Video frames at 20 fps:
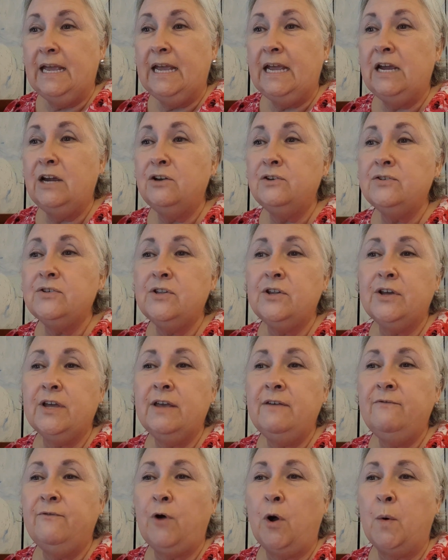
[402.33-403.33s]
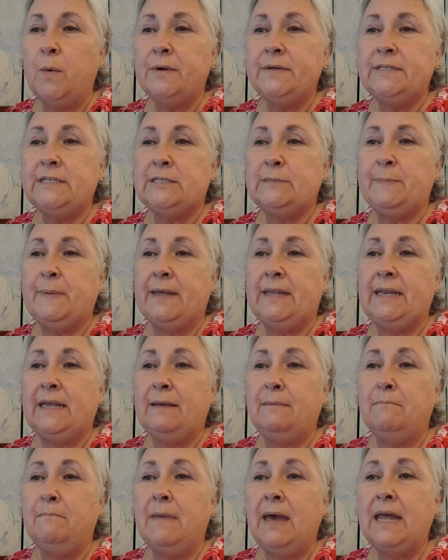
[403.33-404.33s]
Here's looking forward to
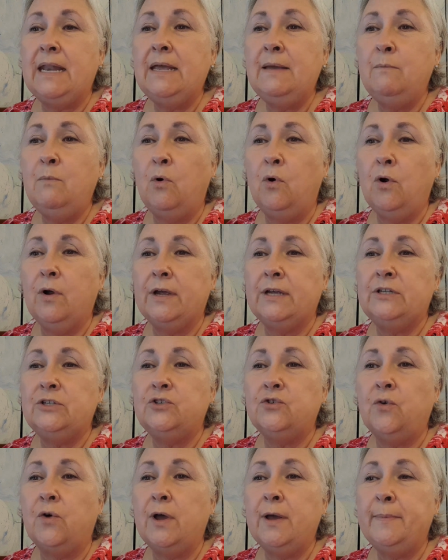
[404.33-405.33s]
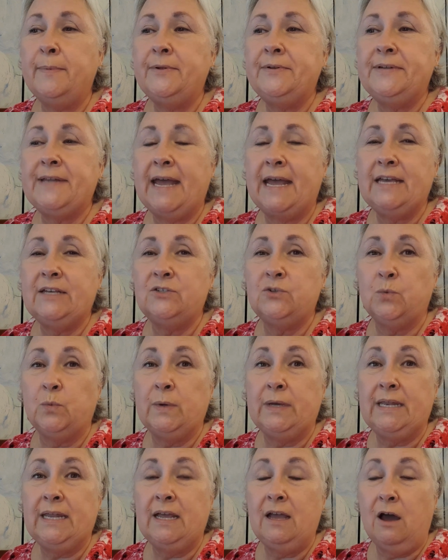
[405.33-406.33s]
spending many more enjoyable days
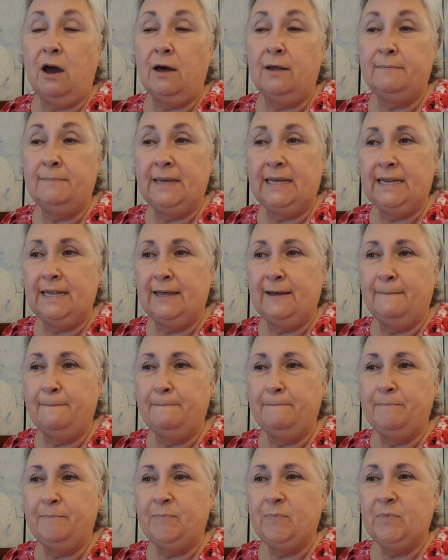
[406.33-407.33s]
reading on Medium.